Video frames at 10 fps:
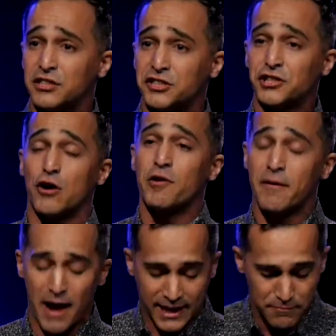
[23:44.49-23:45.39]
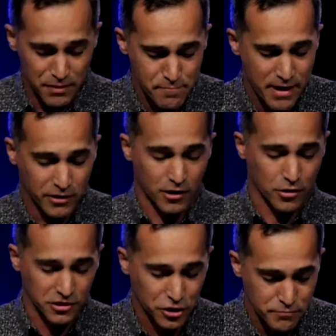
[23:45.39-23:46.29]
show him I can be better
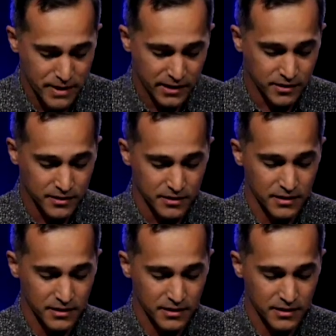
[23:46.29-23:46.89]
or do better.